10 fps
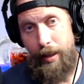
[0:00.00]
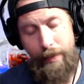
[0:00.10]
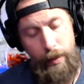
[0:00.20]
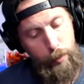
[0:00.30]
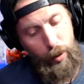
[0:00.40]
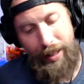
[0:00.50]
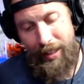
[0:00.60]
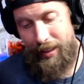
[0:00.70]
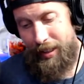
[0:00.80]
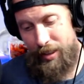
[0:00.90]
And the
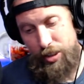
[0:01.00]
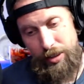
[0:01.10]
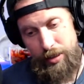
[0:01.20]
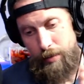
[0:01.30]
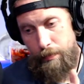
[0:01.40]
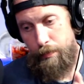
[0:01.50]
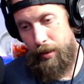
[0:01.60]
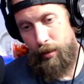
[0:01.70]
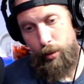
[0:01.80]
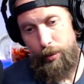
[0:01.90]
brand has just
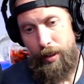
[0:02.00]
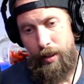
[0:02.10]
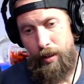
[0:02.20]
built.